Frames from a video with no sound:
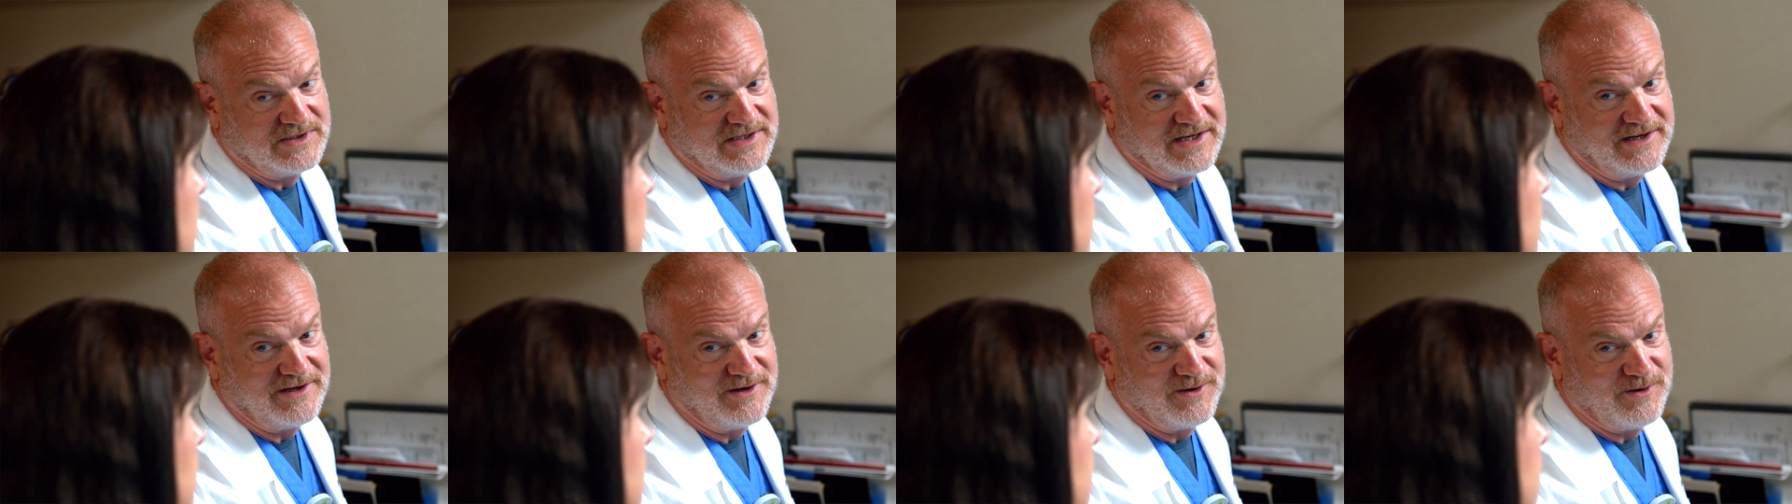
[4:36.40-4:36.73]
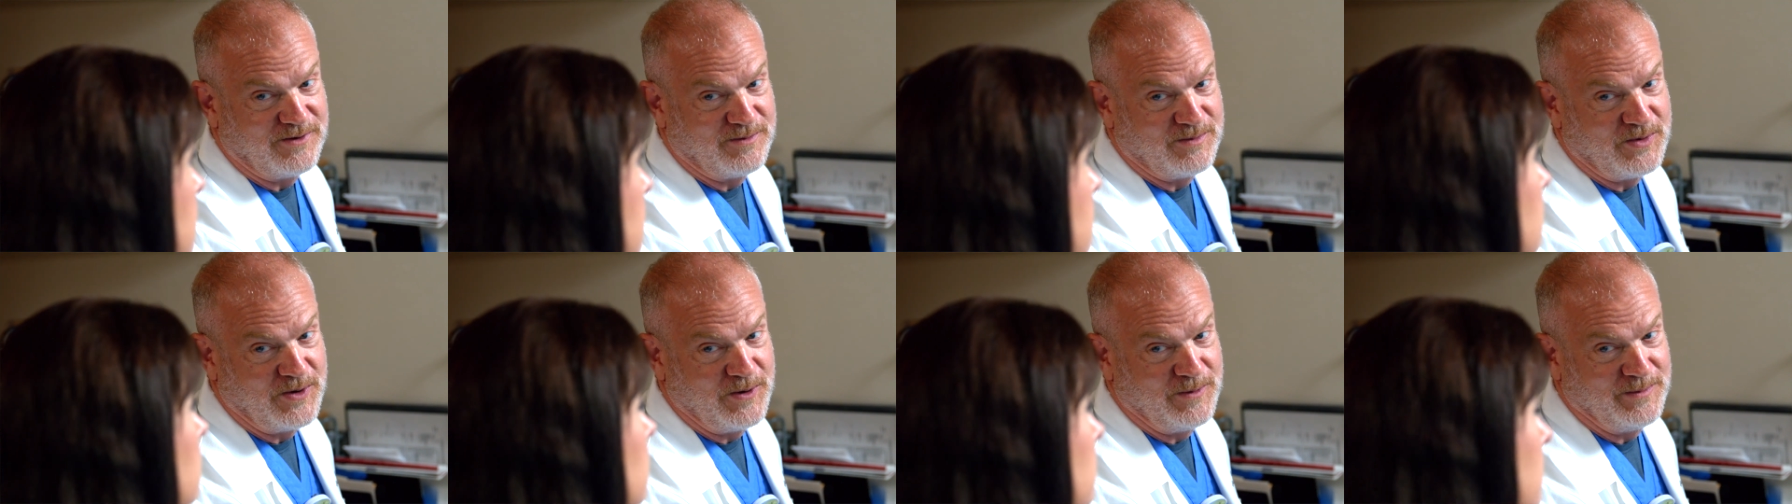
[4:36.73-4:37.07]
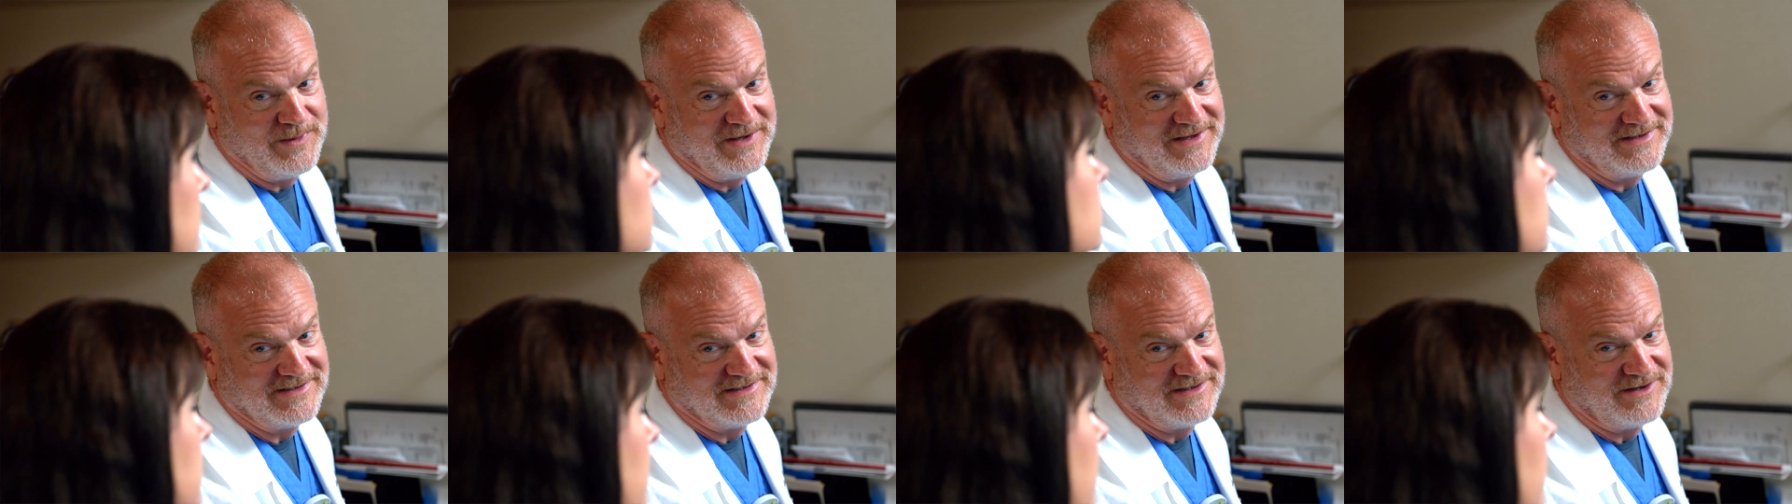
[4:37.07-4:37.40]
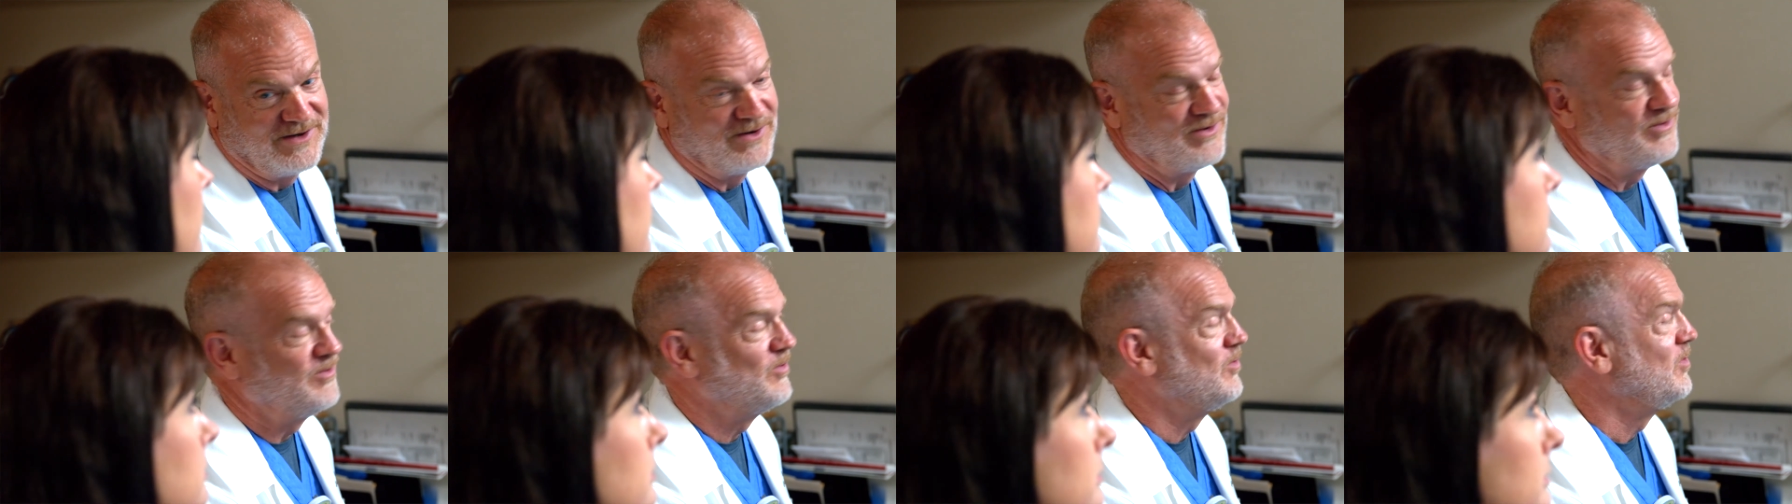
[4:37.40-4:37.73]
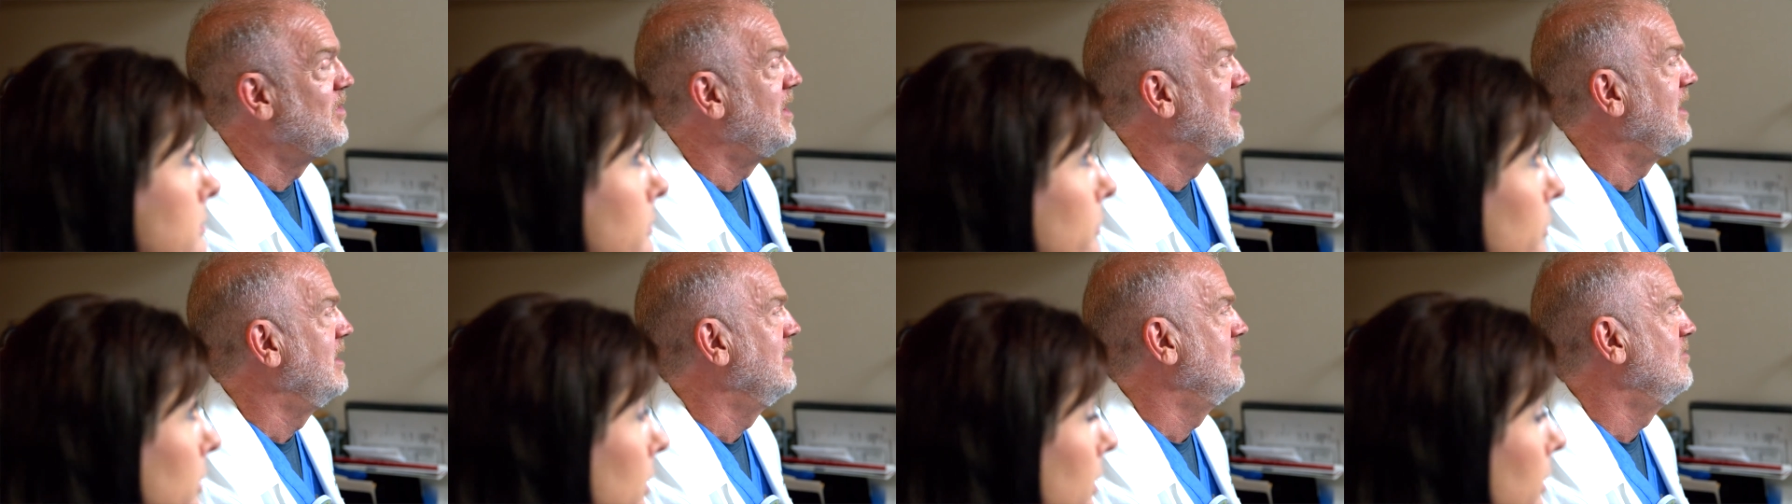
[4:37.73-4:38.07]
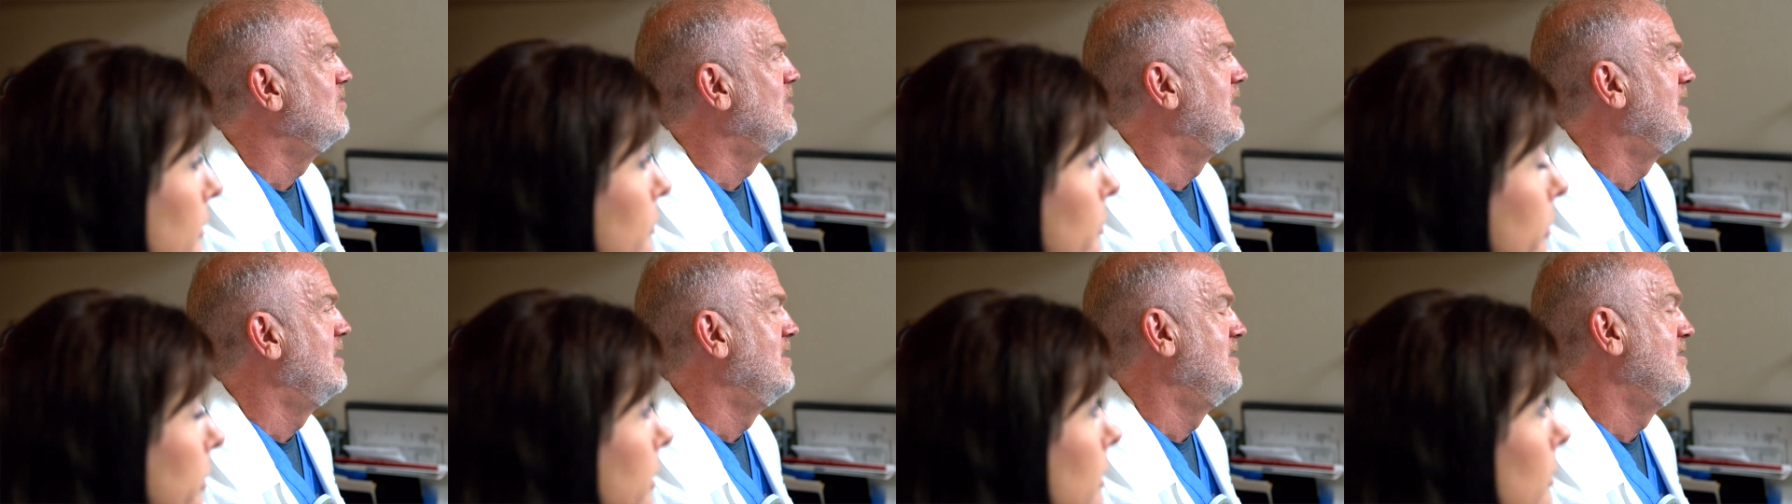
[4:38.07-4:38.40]
The important thing uh, to
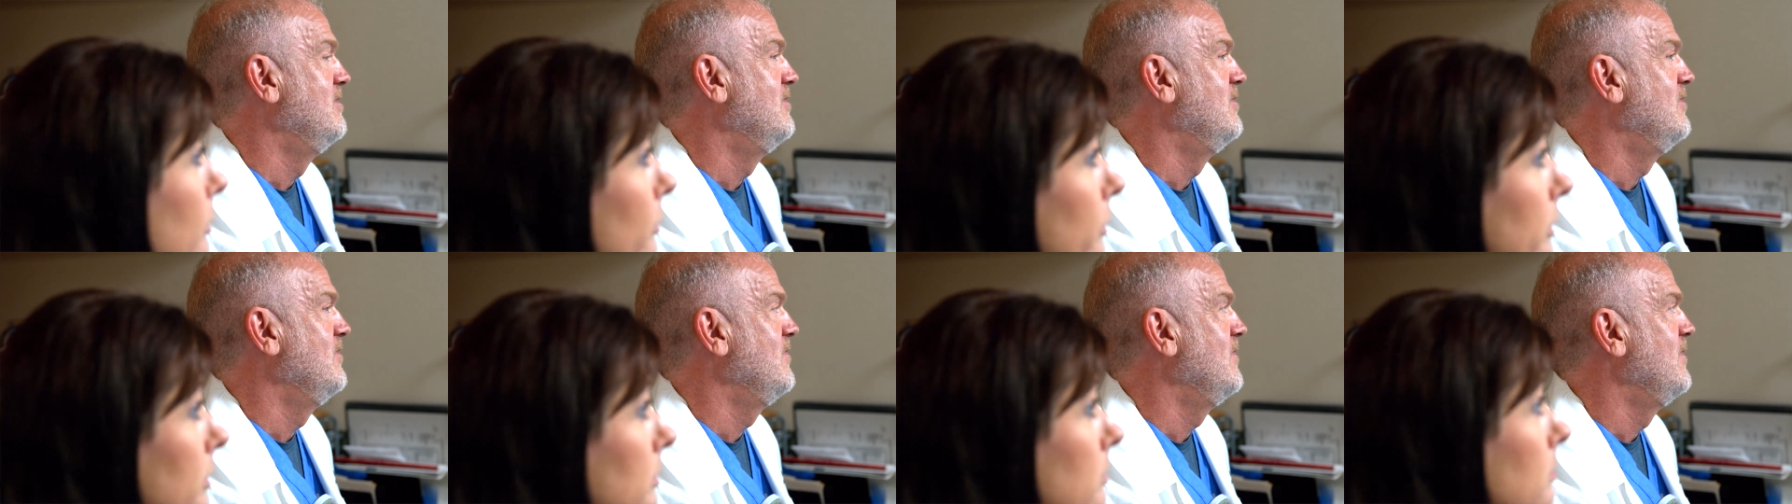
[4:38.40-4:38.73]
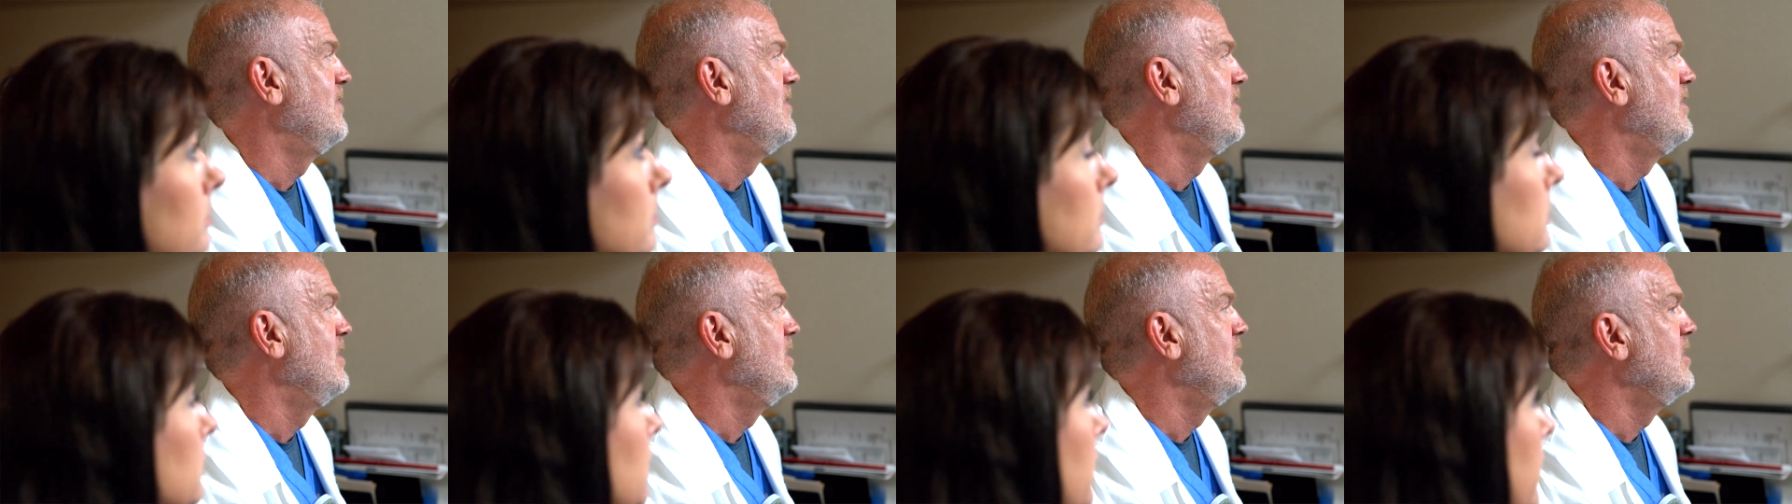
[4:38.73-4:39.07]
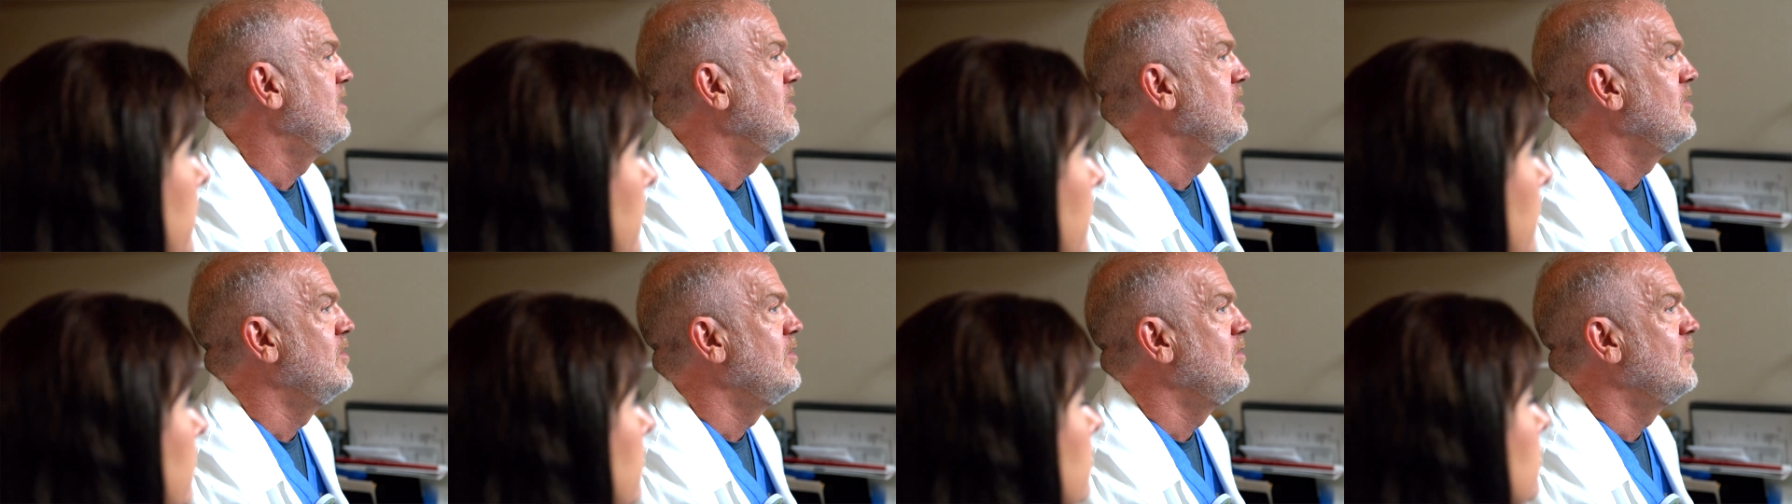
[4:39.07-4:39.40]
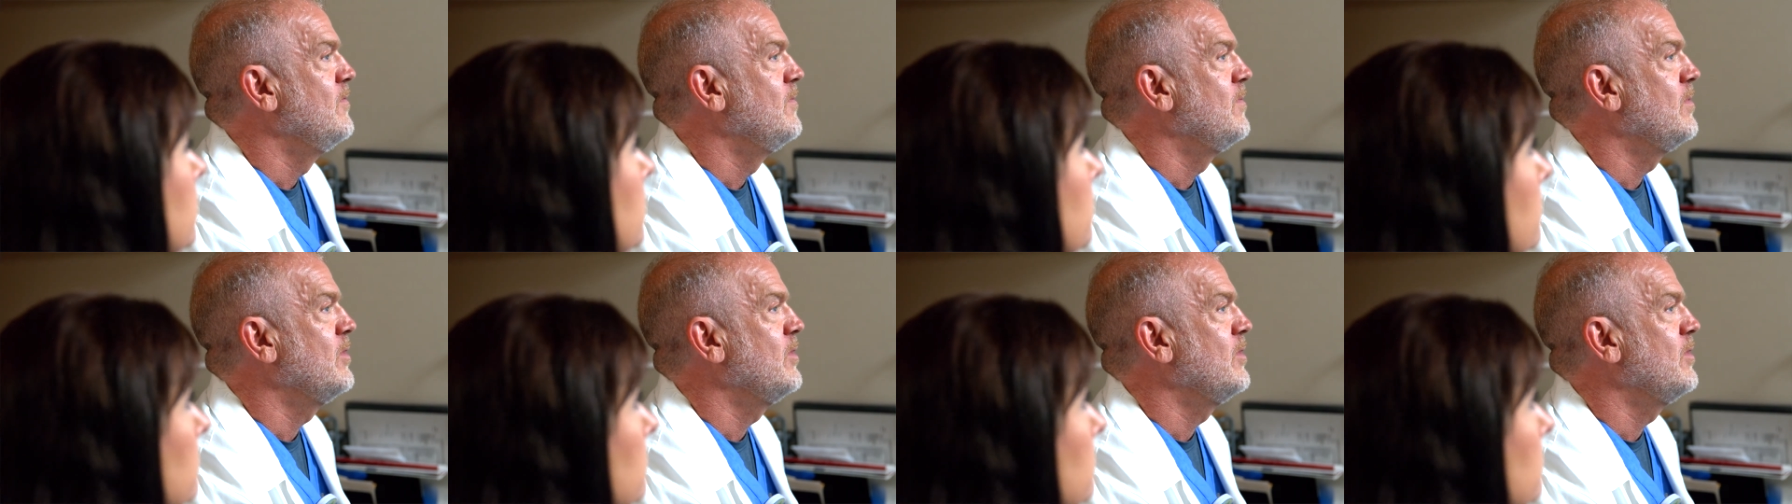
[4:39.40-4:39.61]
remember about the gamma tile and about the